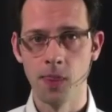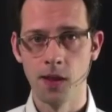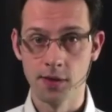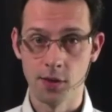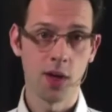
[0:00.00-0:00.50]

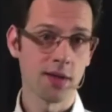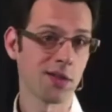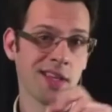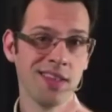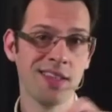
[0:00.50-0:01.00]
So rather
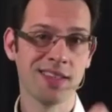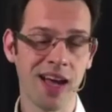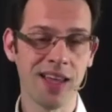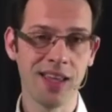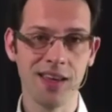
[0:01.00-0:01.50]
than
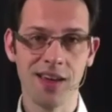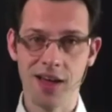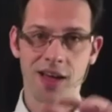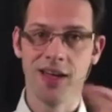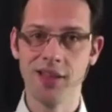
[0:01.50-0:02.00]
deciding
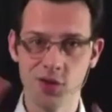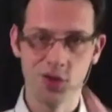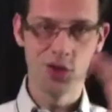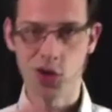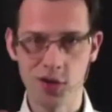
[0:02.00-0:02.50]
in the
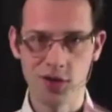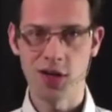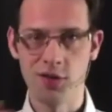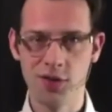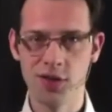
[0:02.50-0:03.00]
joyous
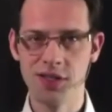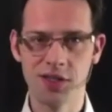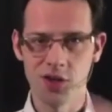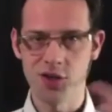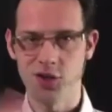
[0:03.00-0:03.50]
of the
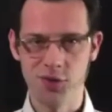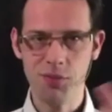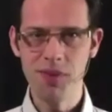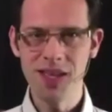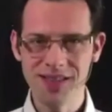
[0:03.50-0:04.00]
discussion of the
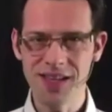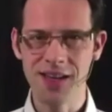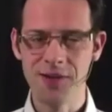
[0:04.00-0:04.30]
meeting